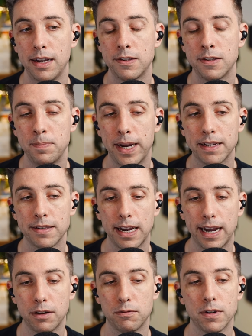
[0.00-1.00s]
space
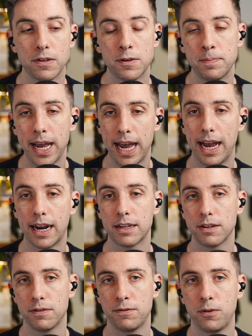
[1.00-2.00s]
and
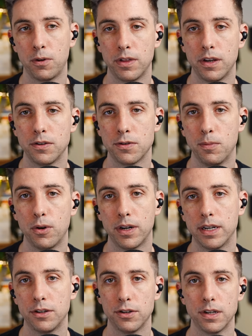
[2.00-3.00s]
respect for those more
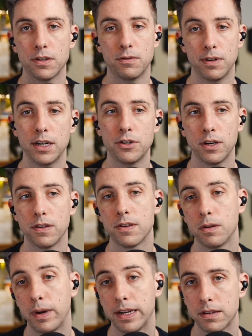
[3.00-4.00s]
indigenous traditions
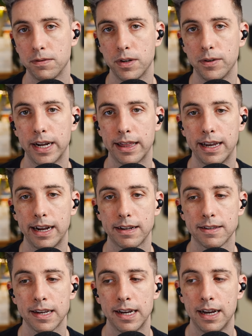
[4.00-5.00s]
and ways of doing
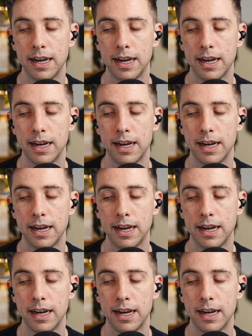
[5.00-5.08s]
things.